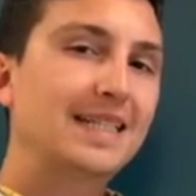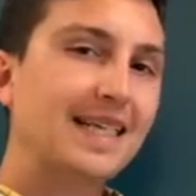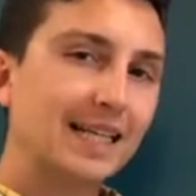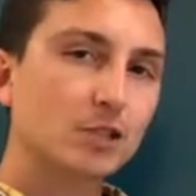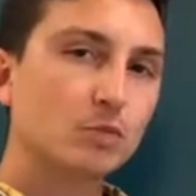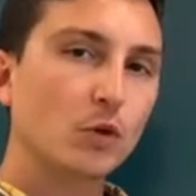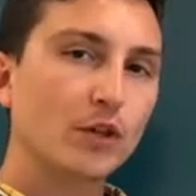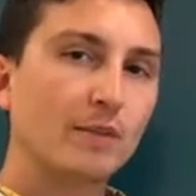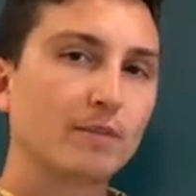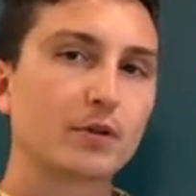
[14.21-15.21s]
decimal
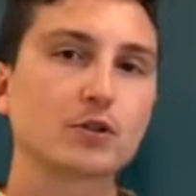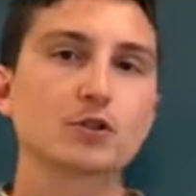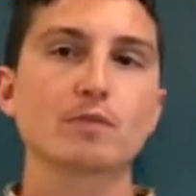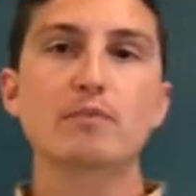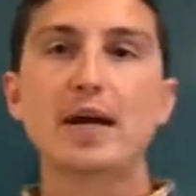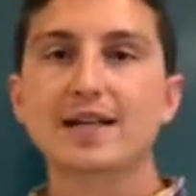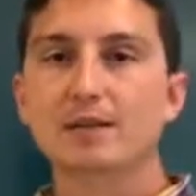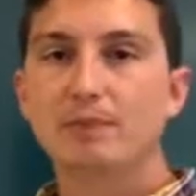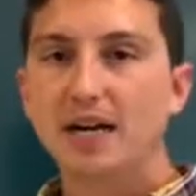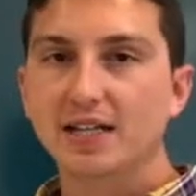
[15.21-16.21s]
numbers back
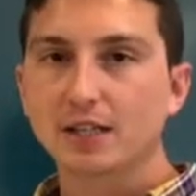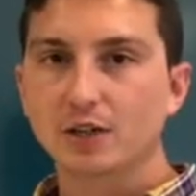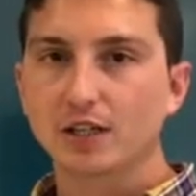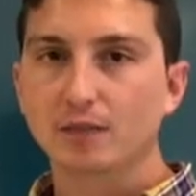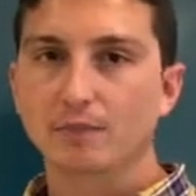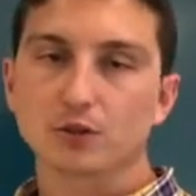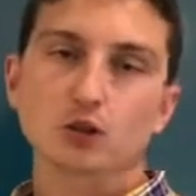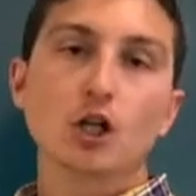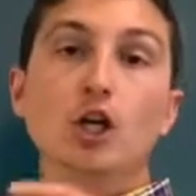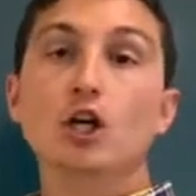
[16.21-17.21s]
to binary numbers.